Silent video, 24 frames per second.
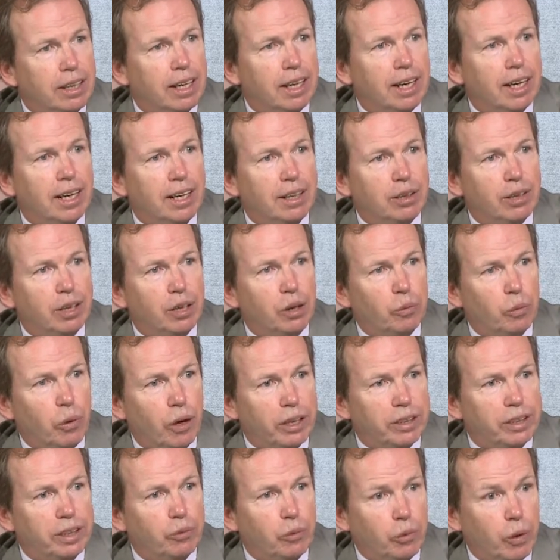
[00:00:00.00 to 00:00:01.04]

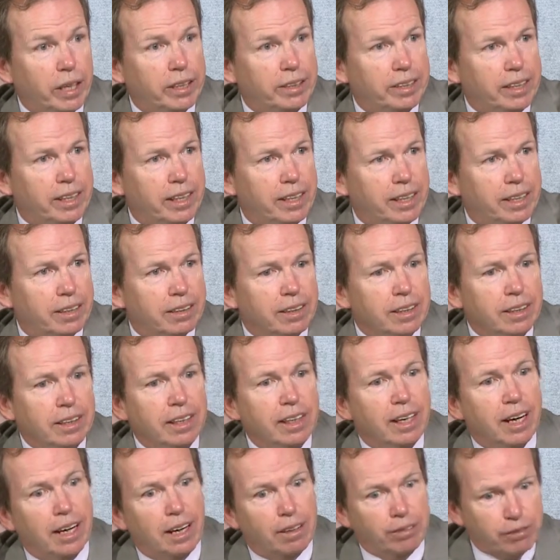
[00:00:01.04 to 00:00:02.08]
1 year,
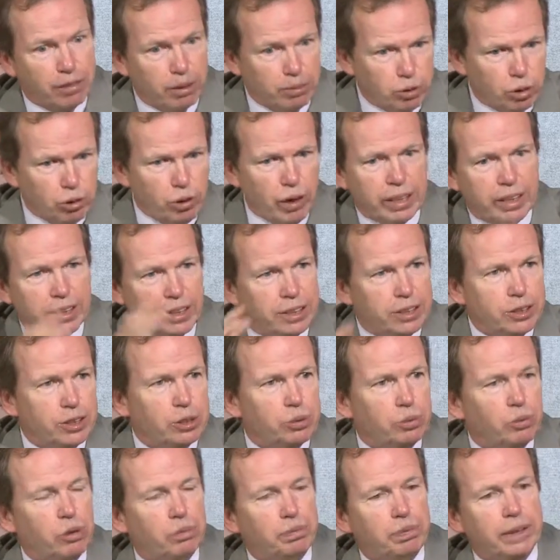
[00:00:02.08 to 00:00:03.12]
from creditors
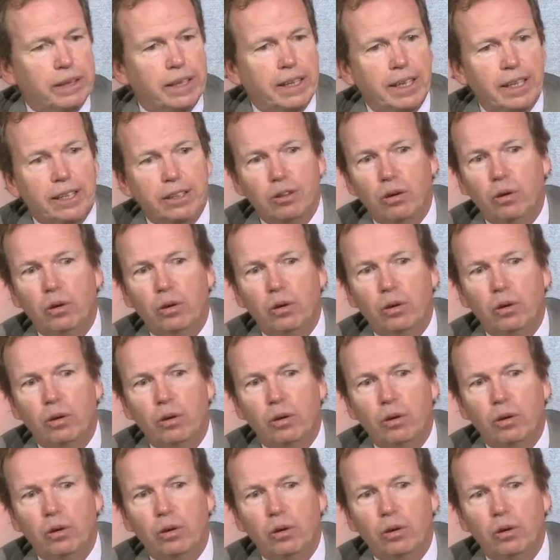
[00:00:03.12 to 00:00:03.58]
swooping in.